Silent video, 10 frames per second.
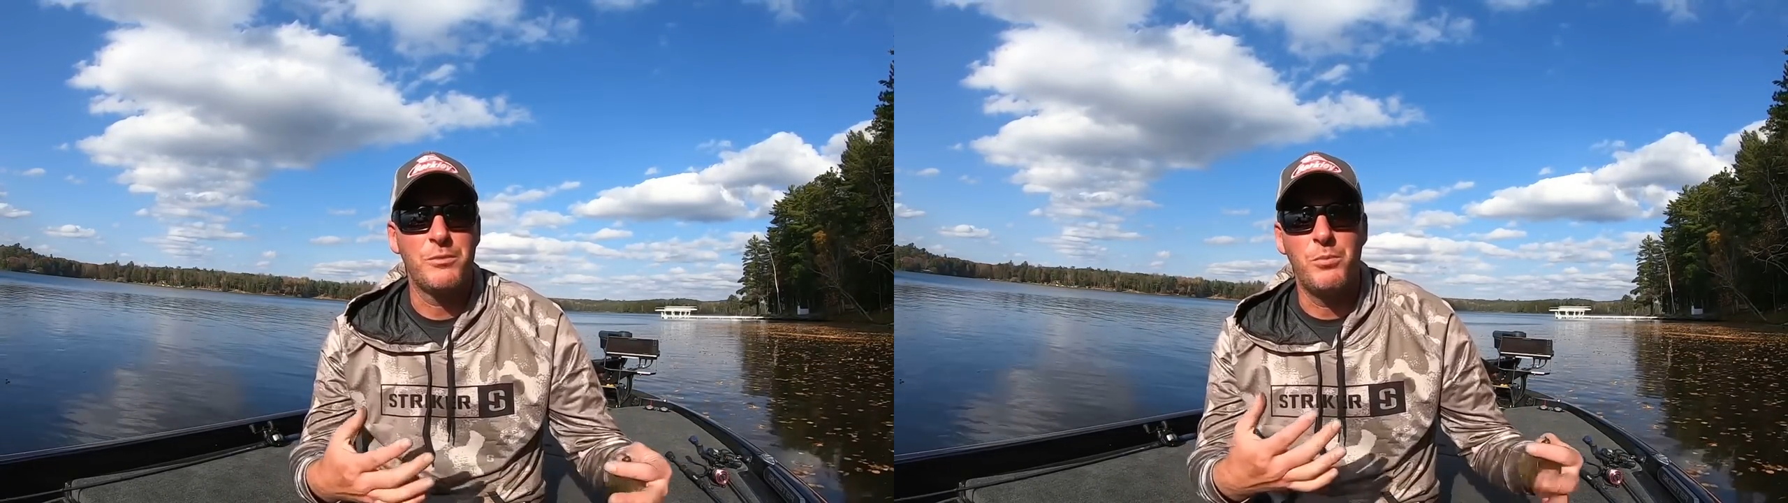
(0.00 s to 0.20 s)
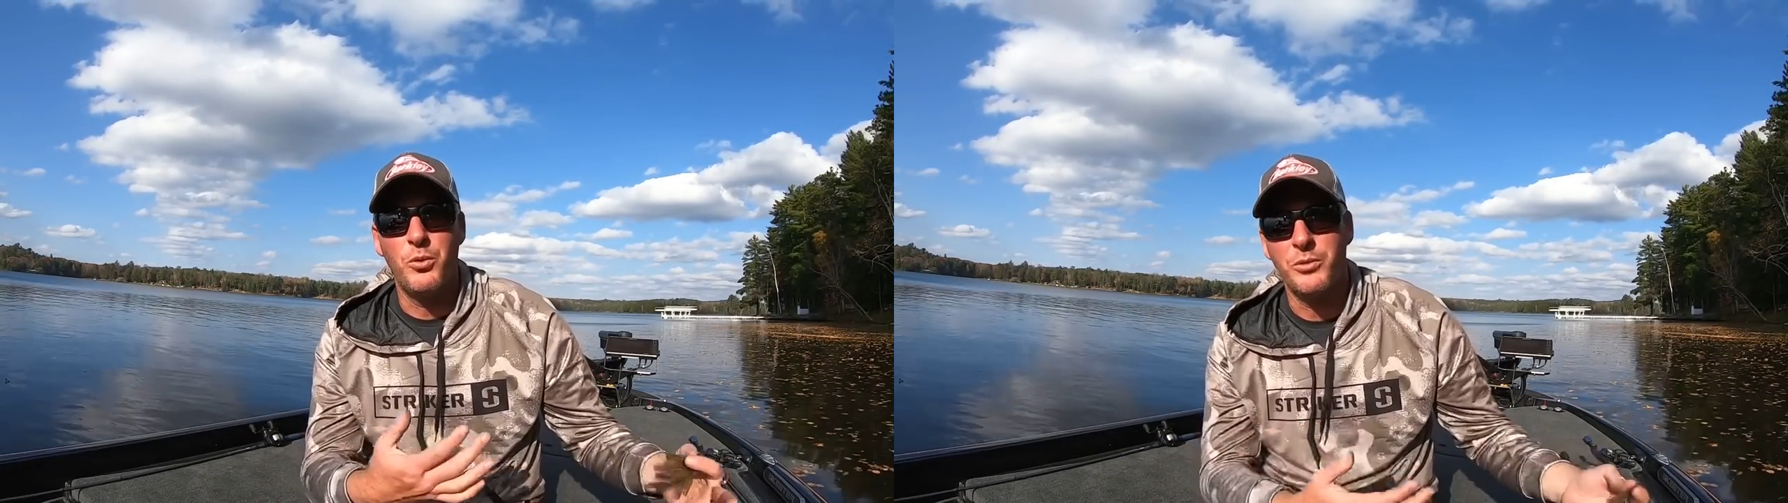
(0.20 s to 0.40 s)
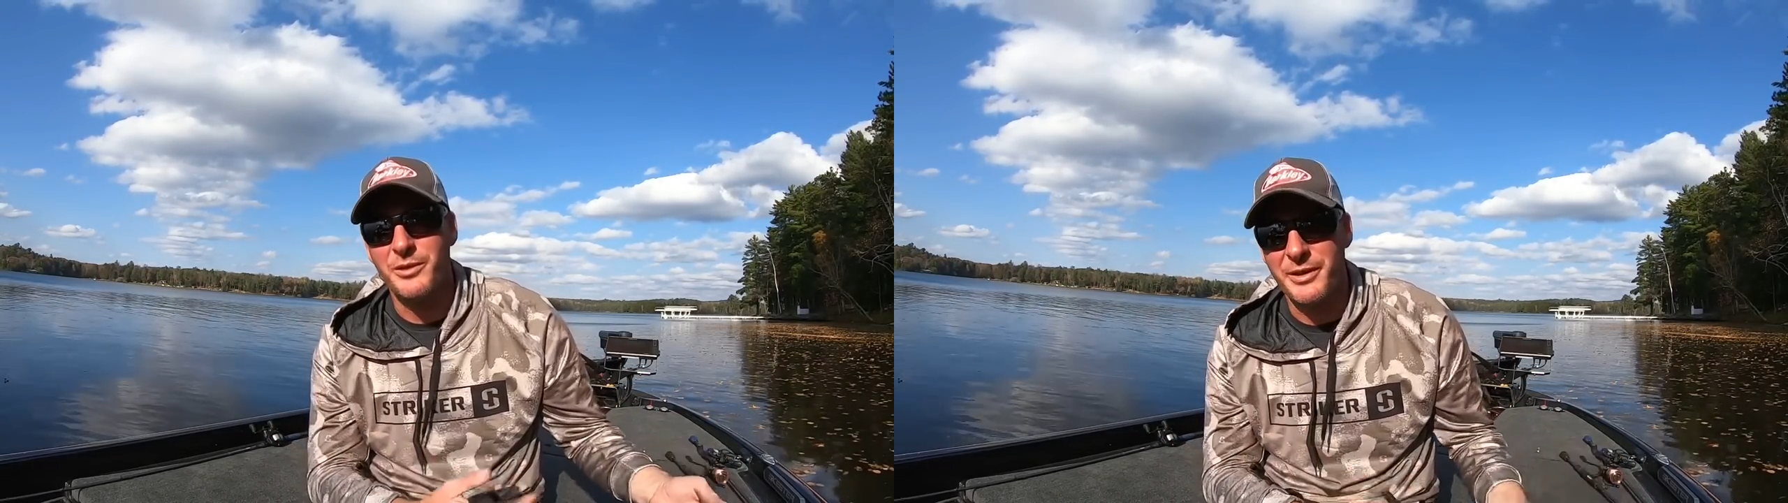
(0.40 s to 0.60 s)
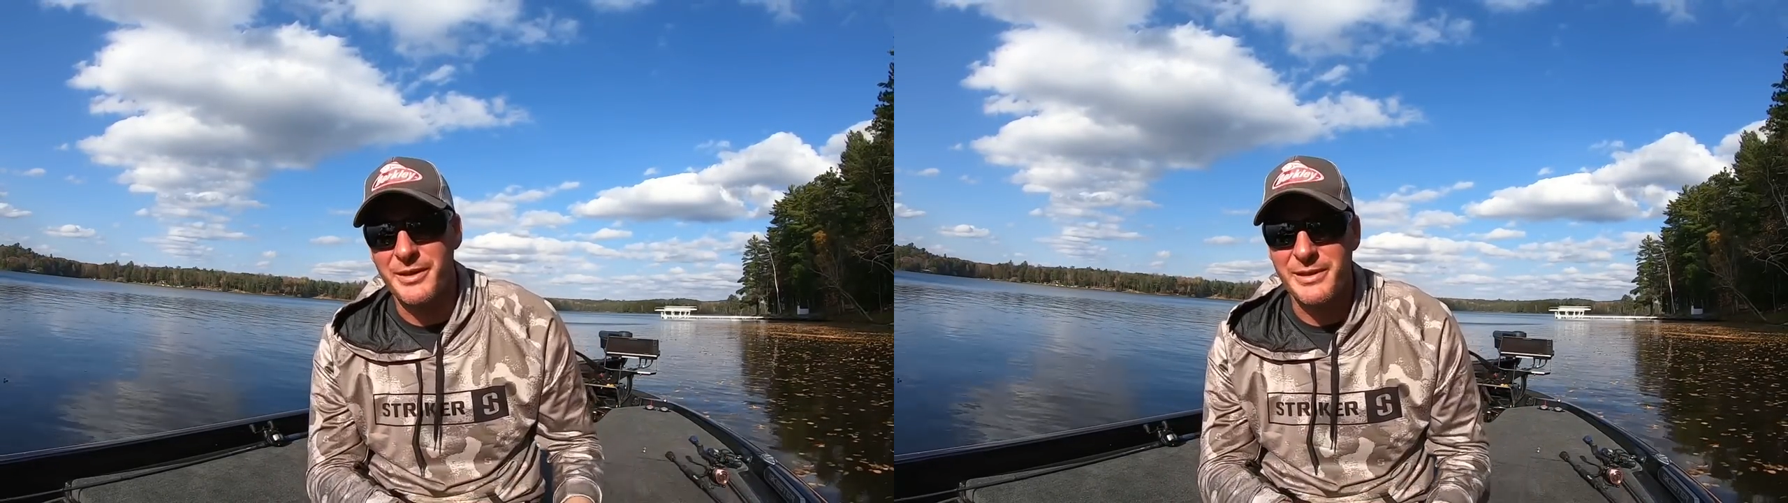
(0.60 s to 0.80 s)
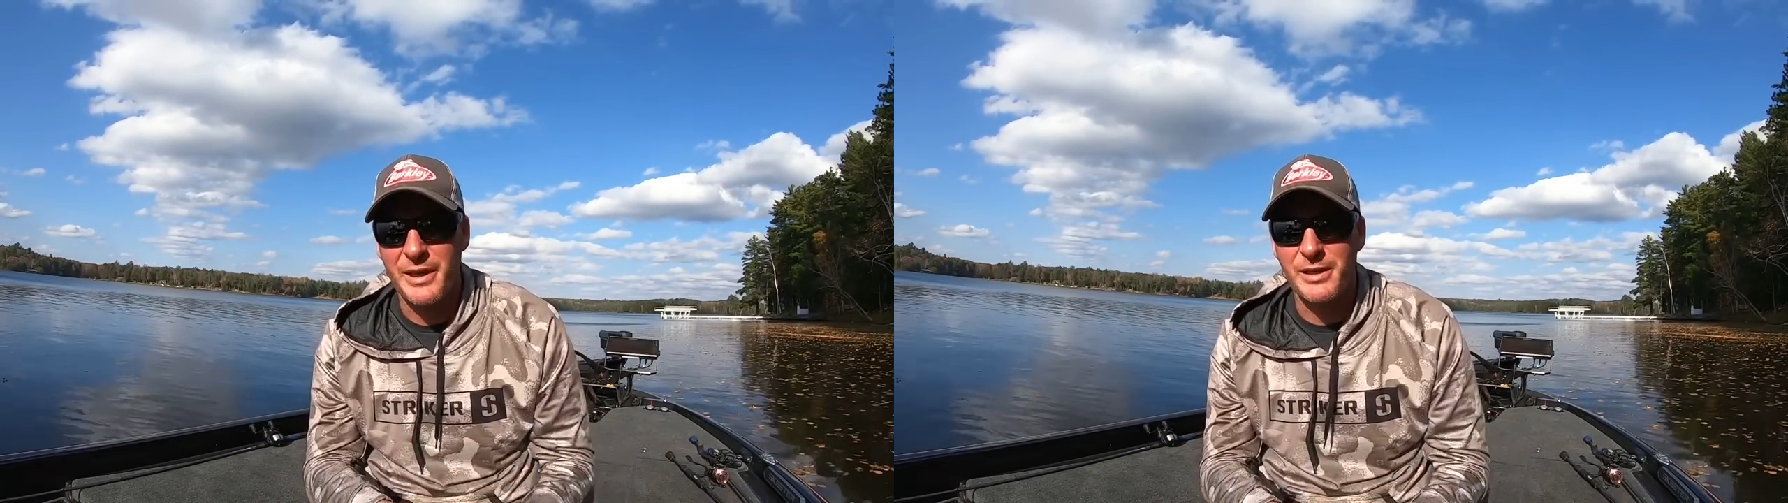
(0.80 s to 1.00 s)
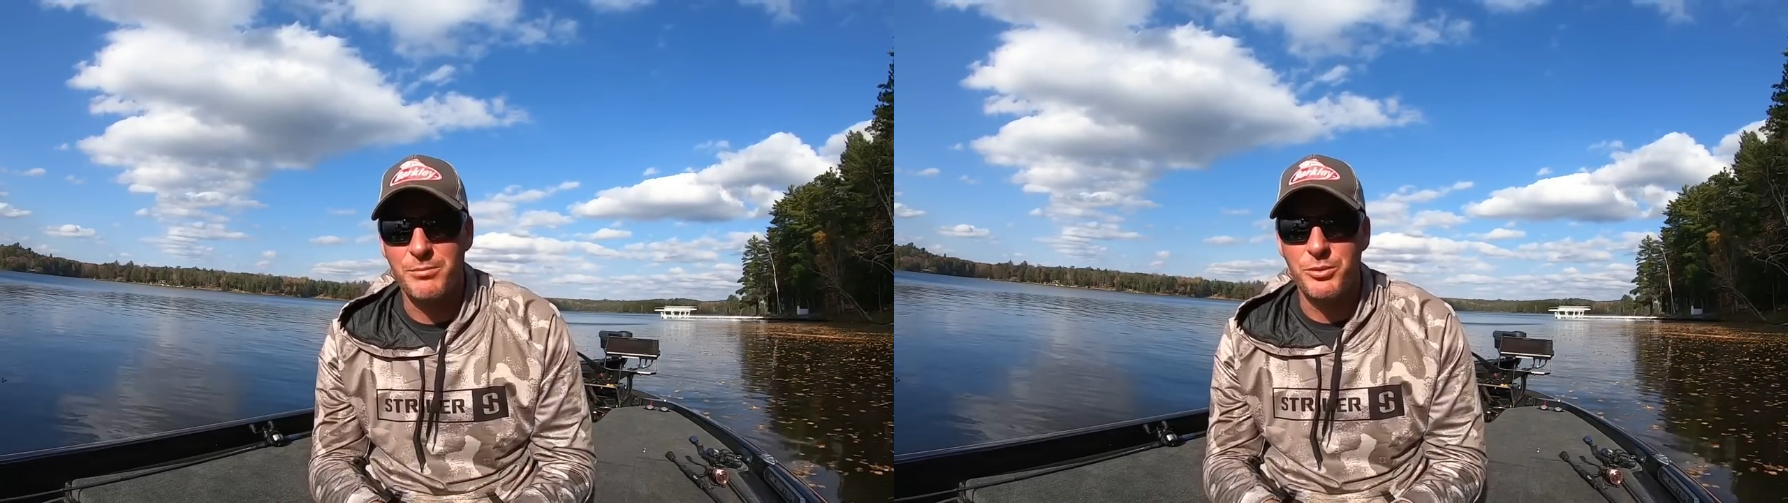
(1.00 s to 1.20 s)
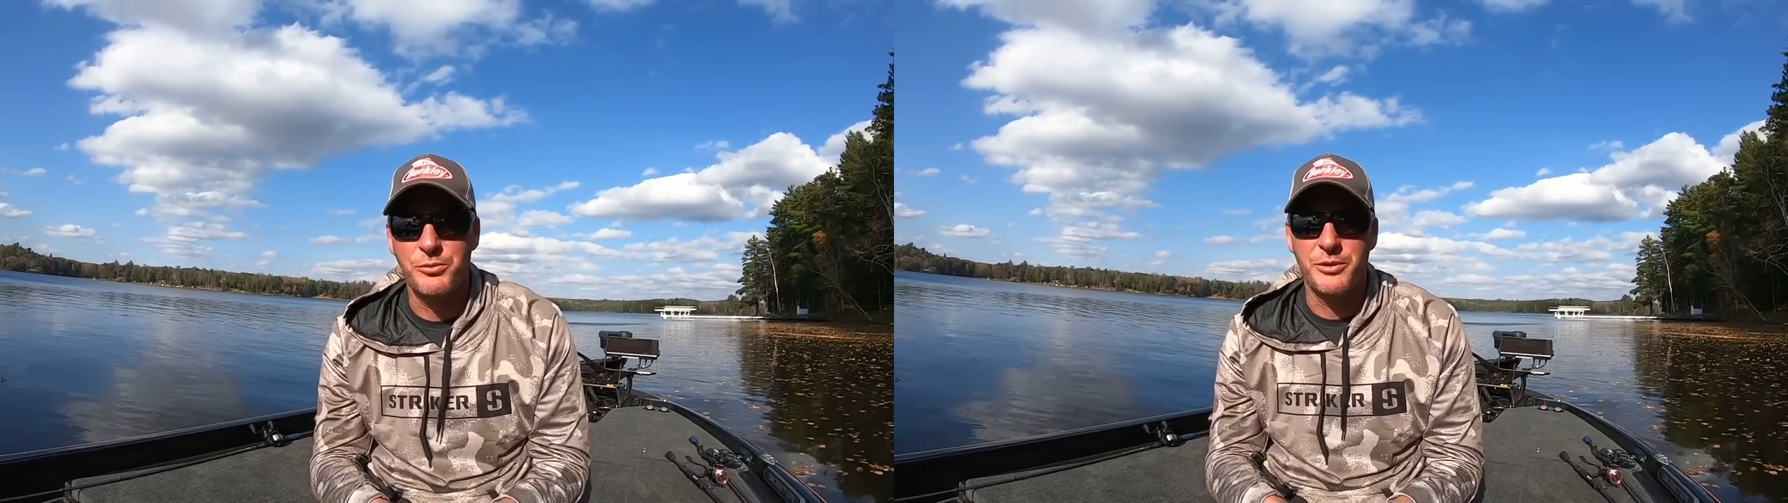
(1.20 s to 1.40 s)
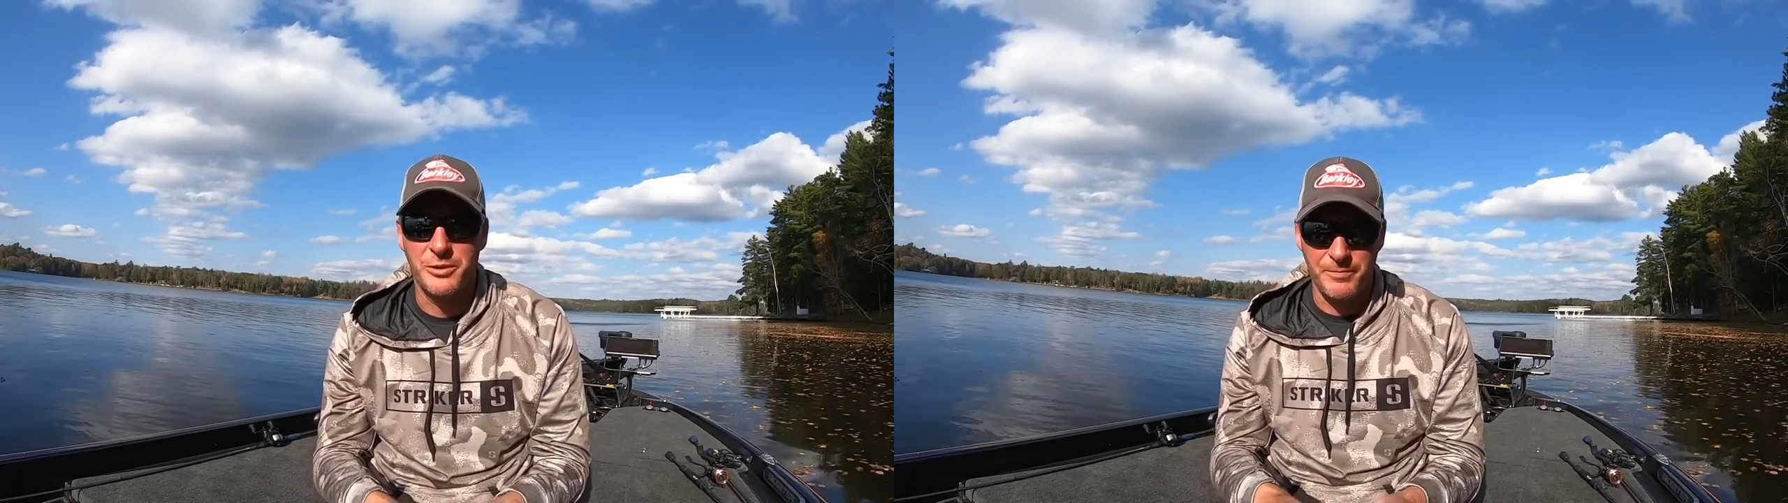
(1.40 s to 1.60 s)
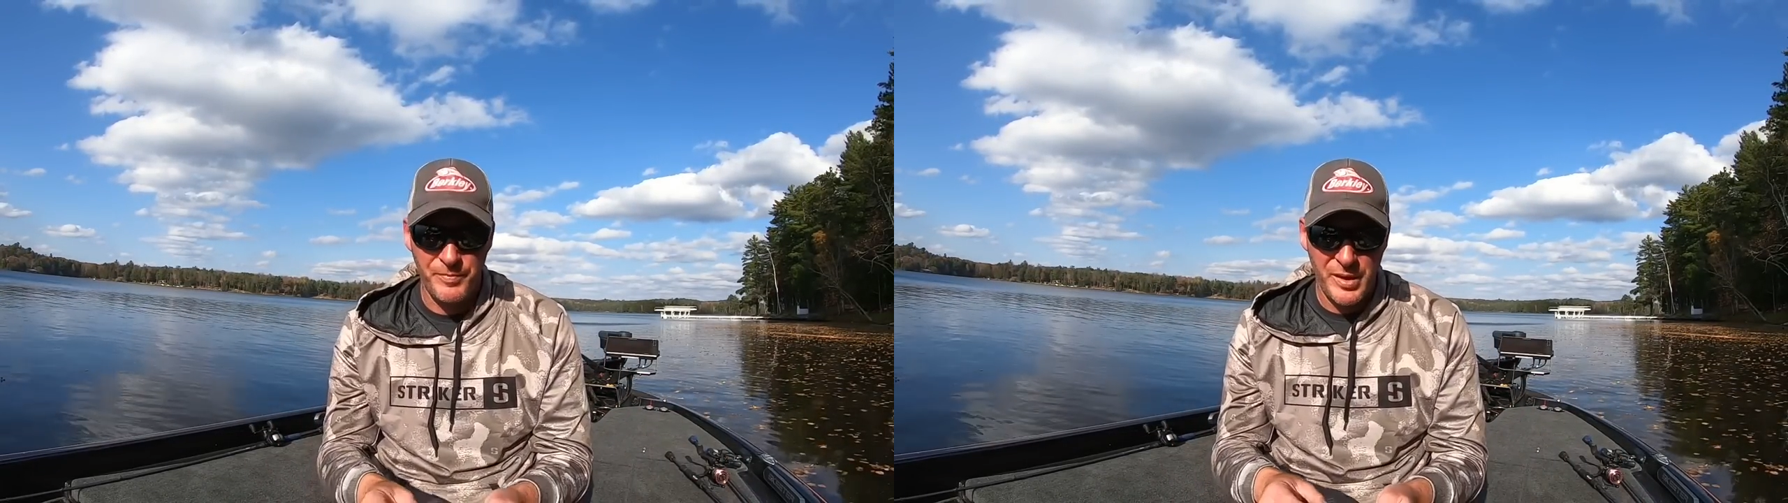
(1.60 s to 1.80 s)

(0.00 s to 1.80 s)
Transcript: more like a dying bluegill.